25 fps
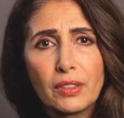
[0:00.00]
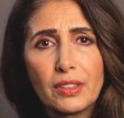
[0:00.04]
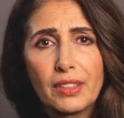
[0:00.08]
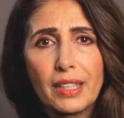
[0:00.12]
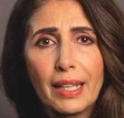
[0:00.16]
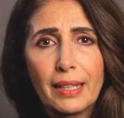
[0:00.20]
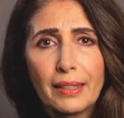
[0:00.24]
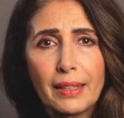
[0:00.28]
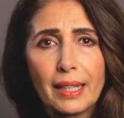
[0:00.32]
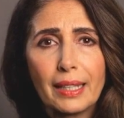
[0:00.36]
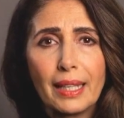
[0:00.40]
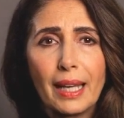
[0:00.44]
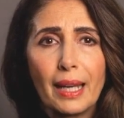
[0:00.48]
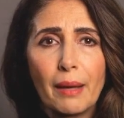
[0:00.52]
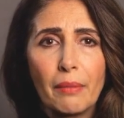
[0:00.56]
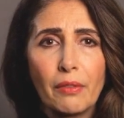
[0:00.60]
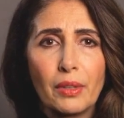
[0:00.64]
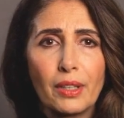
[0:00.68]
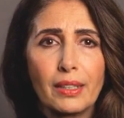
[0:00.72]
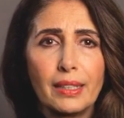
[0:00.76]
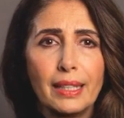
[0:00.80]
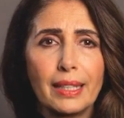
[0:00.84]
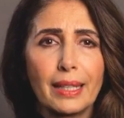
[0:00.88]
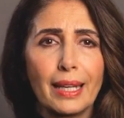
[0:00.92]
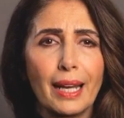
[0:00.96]
say that
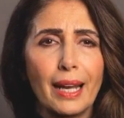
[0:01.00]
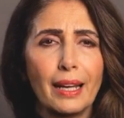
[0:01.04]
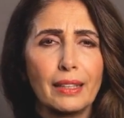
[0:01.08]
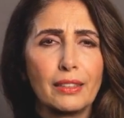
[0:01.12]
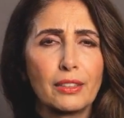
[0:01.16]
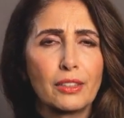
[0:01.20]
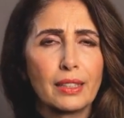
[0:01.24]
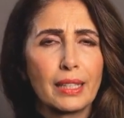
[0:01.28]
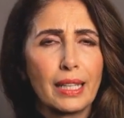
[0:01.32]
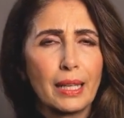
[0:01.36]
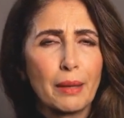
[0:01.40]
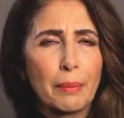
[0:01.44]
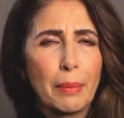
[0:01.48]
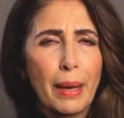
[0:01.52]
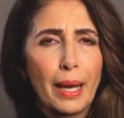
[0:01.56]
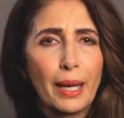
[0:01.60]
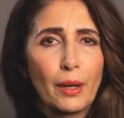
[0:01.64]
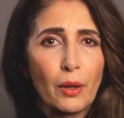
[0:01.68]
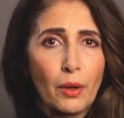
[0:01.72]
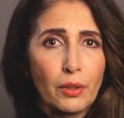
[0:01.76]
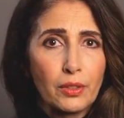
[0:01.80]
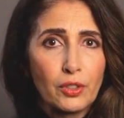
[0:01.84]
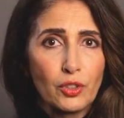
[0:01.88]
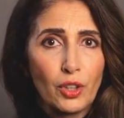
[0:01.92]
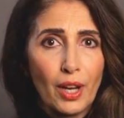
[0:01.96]
everything has to get back
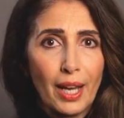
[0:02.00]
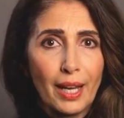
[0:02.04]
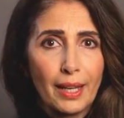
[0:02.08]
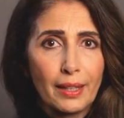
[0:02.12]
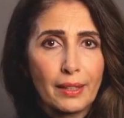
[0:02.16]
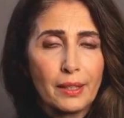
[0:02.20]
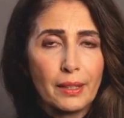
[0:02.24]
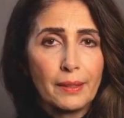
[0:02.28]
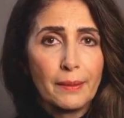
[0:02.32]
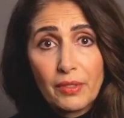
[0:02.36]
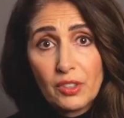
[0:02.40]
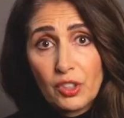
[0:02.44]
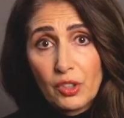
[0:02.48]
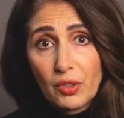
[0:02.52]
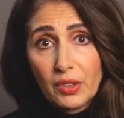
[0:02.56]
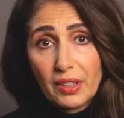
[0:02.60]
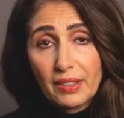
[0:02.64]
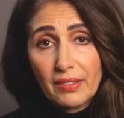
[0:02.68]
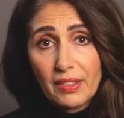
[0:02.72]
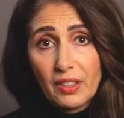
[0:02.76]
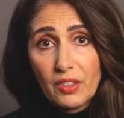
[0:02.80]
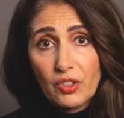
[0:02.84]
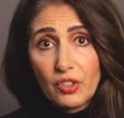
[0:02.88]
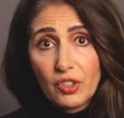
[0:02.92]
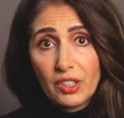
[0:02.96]
on track. During
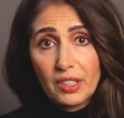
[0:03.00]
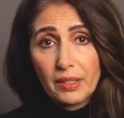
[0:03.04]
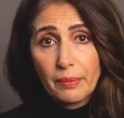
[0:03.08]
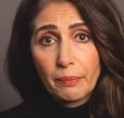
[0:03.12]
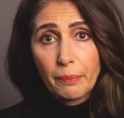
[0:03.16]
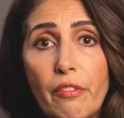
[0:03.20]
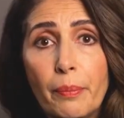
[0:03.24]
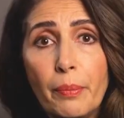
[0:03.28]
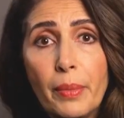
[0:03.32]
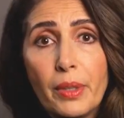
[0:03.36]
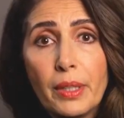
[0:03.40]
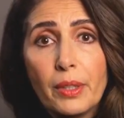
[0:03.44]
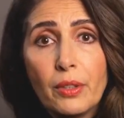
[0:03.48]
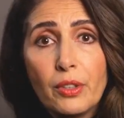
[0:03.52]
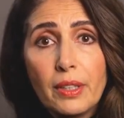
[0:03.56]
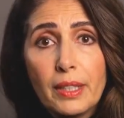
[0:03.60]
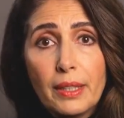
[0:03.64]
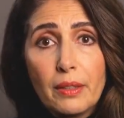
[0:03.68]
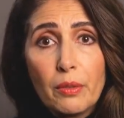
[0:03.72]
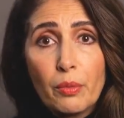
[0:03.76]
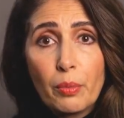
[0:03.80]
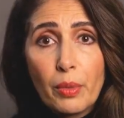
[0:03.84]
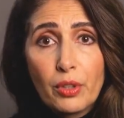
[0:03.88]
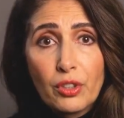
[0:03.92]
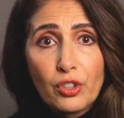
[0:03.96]
the treatment
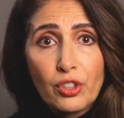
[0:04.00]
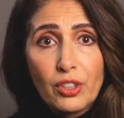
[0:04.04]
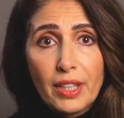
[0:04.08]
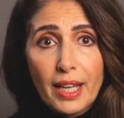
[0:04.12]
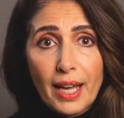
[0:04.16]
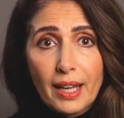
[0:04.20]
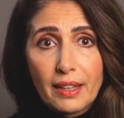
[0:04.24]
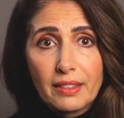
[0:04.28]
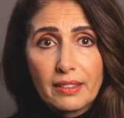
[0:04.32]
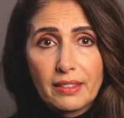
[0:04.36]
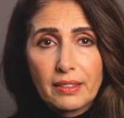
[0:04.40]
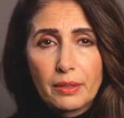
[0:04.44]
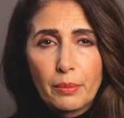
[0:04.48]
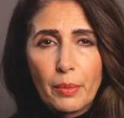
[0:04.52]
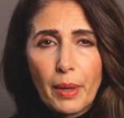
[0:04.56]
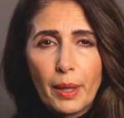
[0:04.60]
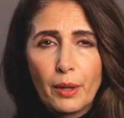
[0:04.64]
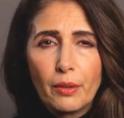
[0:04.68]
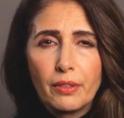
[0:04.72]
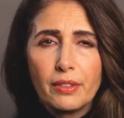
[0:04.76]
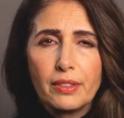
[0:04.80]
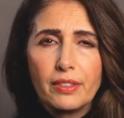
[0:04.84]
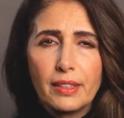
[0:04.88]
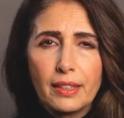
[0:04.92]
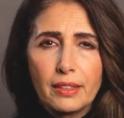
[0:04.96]
period, which lasts
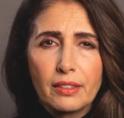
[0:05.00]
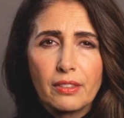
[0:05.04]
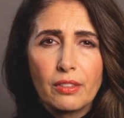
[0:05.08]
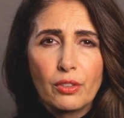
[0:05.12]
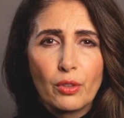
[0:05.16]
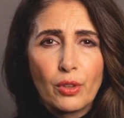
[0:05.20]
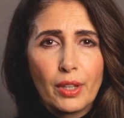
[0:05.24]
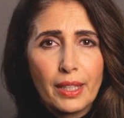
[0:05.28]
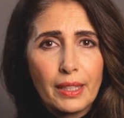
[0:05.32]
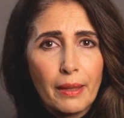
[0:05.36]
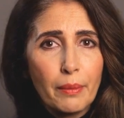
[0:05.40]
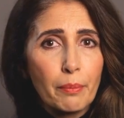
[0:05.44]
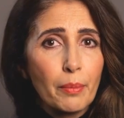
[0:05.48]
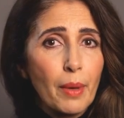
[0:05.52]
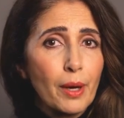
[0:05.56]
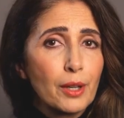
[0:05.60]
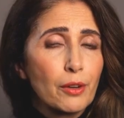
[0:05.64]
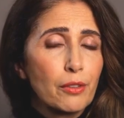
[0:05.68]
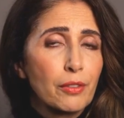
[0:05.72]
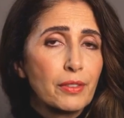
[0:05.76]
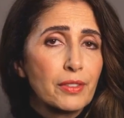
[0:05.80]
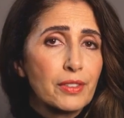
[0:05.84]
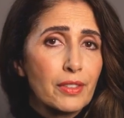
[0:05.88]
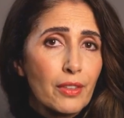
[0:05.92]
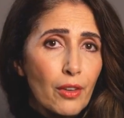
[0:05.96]
about 6 to 8
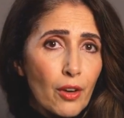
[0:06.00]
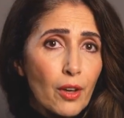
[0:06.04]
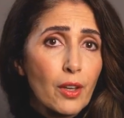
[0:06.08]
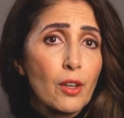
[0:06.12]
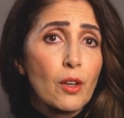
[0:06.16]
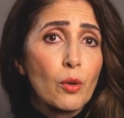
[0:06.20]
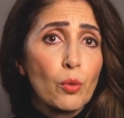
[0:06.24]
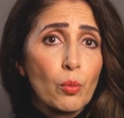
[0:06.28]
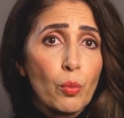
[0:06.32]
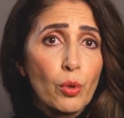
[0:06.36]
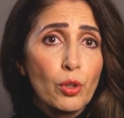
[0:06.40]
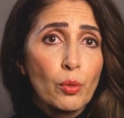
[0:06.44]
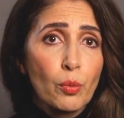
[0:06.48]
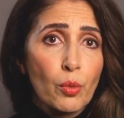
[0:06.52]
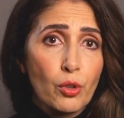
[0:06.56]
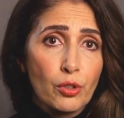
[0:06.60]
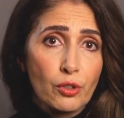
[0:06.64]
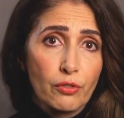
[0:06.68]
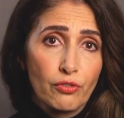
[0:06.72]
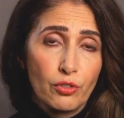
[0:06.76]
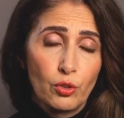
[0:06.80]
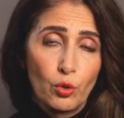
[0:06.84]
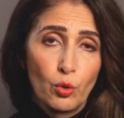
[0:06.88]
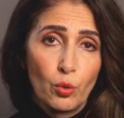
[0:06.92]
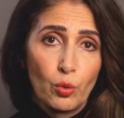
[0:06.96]
months, we will
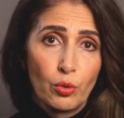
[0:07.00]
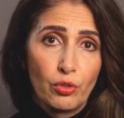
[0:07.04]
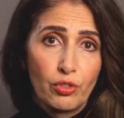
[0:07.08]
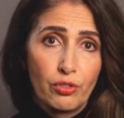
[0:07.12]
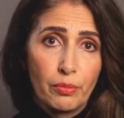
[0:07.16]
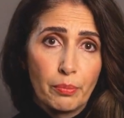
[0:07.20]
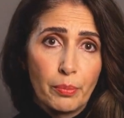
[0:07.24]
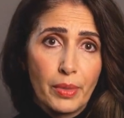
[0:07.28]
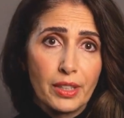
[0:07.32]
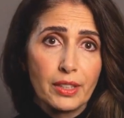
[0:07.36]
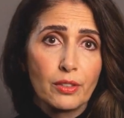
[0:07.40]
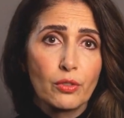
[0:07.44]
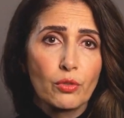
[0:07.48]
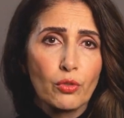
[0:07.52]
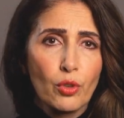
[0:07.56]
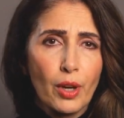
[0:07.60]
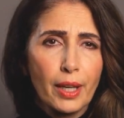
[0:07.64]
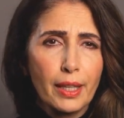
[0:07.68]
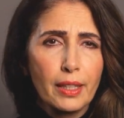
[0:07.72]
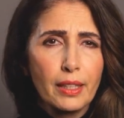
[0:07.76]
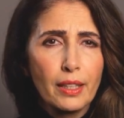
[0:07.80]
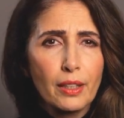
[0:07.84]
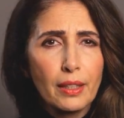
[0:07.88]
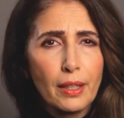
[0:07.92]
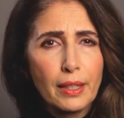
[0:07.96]
of course meet
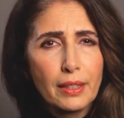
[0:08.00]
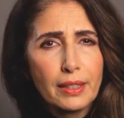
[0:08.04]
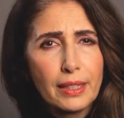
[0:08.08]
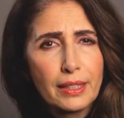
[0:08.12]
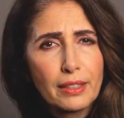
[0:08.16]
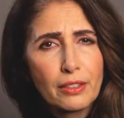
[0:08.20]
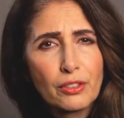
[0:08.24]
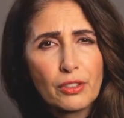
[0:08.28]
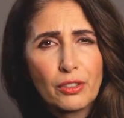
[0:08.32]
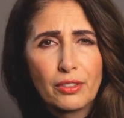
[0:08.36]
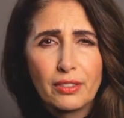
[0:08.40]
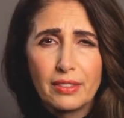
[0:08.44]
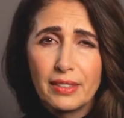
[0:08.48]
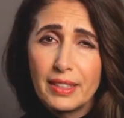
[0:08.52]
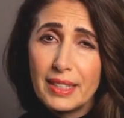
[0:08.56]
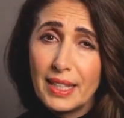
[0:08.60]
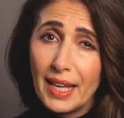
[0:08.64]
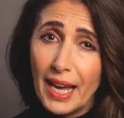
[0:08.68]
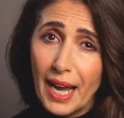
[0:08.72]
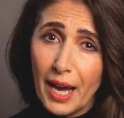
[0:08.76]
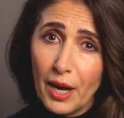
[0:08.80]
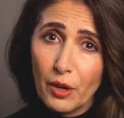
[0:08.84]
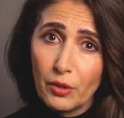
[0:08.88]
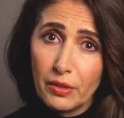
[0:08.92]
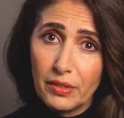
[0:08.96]
regularly to see
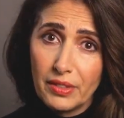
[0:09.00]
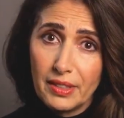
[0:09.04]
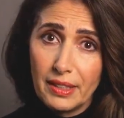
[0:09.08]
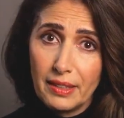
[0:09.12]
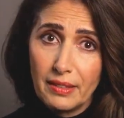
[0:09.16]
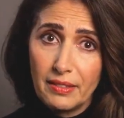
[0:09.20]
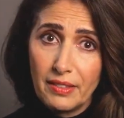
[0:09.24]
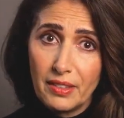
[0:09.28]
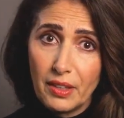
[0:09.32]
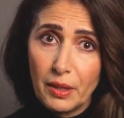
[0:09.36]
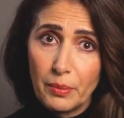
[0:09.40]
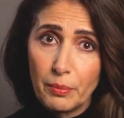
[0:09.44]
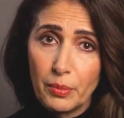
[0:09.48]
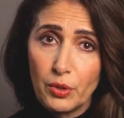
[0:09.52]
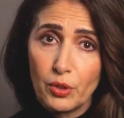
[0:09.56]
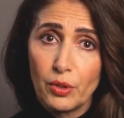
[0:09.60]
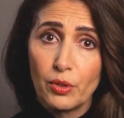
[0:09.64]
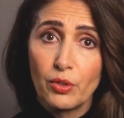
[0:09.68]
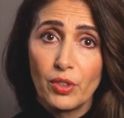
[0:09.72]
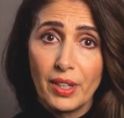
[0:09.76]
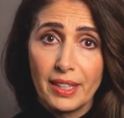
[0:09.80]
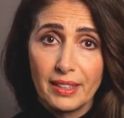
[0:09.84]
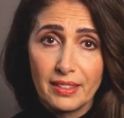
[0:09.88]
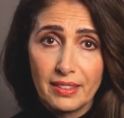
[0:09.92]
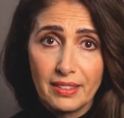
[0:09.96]
how things are
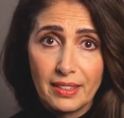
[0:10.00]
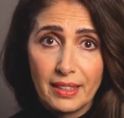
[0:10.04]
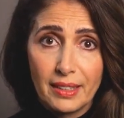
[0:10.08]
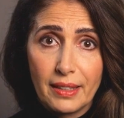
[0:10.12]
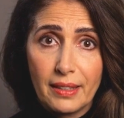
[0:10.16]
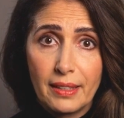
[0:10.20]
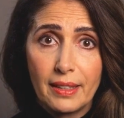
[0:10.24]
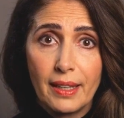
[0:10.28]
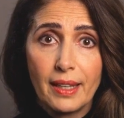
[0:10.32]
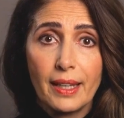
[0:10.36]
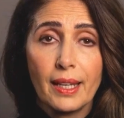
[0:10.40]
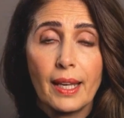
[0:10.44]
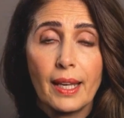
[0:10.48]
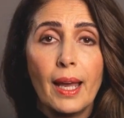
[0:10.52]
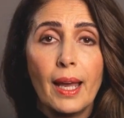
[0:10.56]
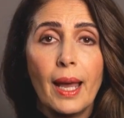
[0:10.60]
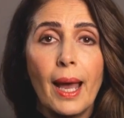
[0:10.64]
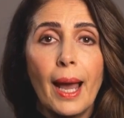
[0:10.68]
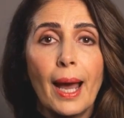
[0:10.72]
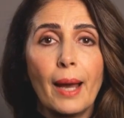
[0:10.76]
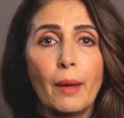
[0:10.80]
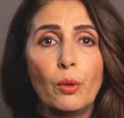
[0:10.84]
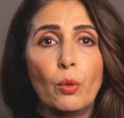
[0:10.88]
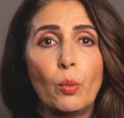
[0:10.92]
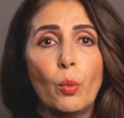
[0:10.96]
progressing
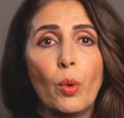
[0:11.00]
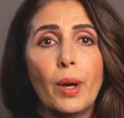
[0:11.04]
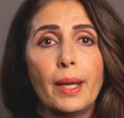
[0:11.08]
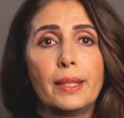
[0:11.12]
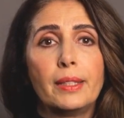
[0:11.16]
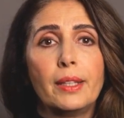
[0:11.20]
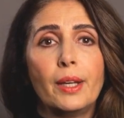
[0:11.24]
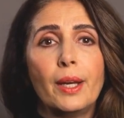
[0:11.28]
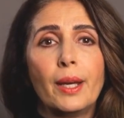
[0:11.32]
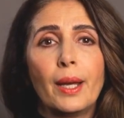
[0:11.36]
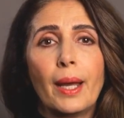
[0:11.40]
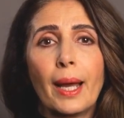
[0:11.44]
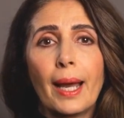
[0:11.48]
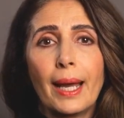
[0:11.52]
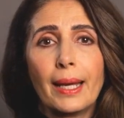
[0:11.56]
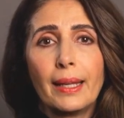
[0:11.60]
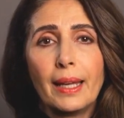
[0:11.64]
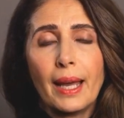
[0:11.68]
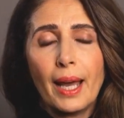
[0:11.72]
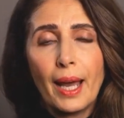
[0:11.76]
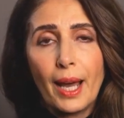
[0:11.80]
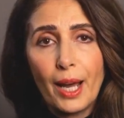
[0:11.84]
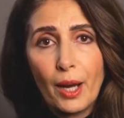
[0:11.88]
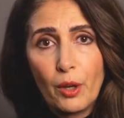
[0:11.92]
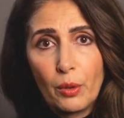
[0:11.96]
and whether and
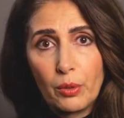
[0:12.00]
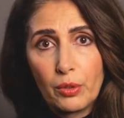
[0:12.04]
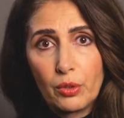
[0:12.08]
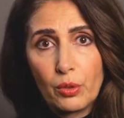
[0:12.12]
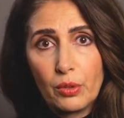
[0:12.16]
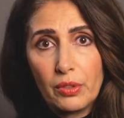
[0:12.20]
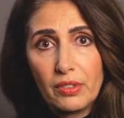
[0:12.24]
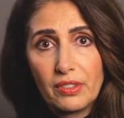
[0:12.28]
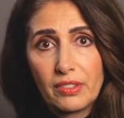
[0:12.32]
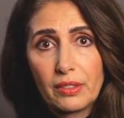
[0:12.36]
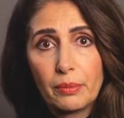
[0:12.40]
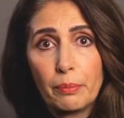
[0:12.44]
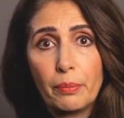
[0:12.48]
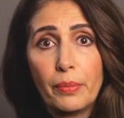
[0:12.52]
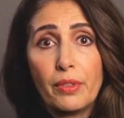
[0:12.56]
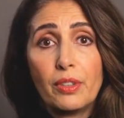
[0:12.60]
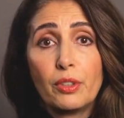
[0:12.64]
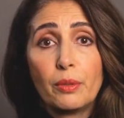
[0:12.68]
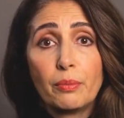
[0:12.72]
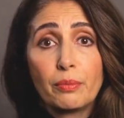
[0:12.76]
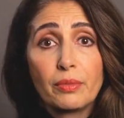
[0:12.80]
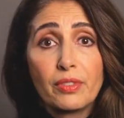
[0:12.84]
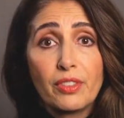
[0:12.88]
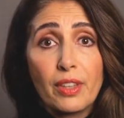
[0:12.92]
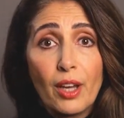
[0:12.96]
how your
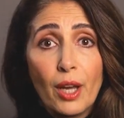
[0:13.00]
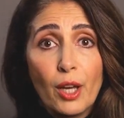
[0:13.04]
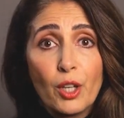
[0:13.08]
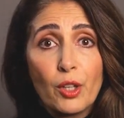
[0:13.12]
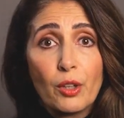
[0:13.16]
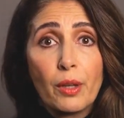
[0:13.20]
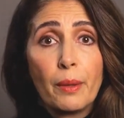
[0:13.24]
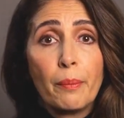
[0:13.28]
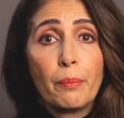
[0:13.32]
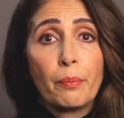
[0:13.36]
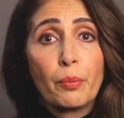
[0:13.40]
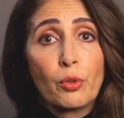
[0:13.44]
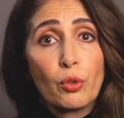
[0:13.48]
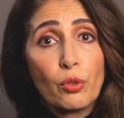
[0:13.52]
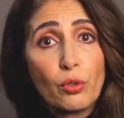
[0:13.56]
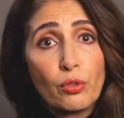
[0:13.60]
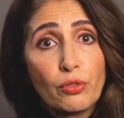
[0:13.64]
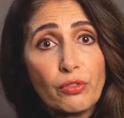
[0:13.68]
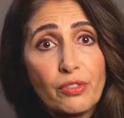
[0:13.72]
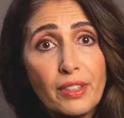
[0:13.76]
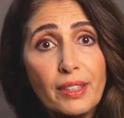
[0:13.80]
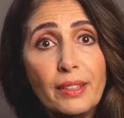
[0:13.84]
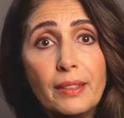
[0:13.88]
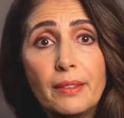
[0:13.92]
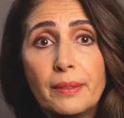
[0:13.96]
symptoms are
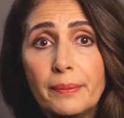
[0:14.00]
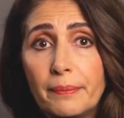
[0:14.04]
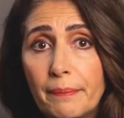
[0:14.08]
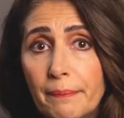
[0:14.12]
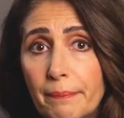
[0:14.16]
improving.